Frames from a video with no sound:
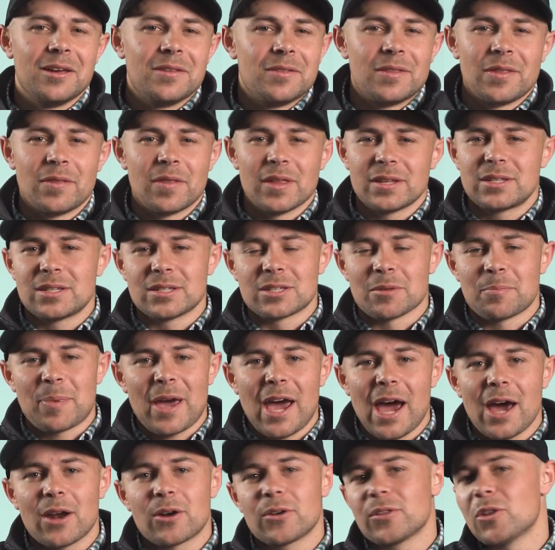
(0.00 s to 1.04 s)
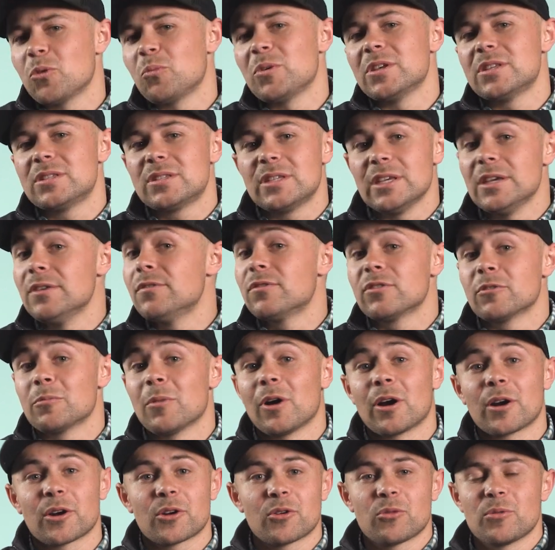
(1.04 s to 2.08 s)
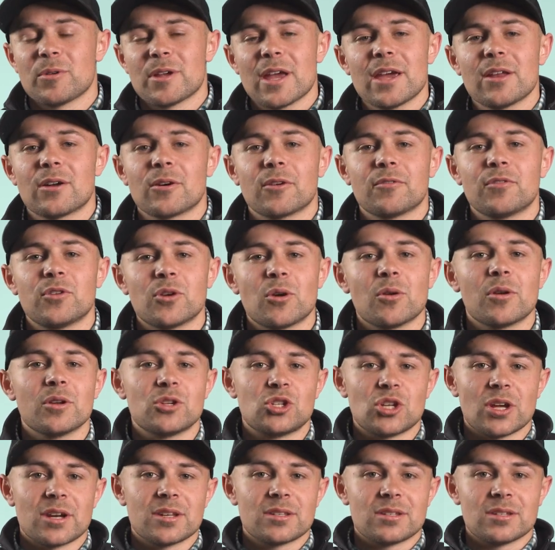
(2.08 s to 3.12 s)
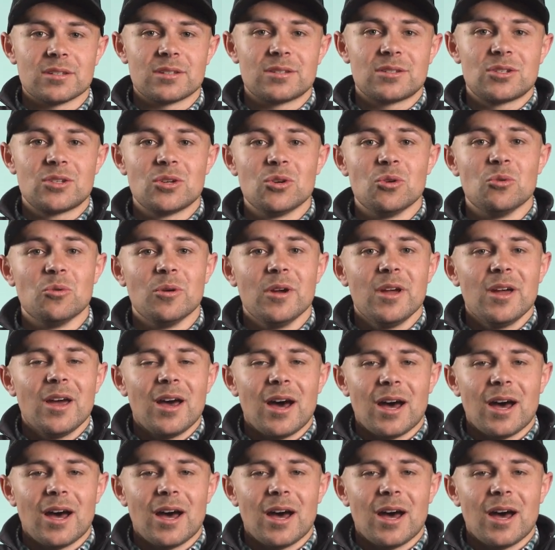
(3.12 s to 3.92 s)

This is a pattern that we see from our creator. If you go to Genesis 2,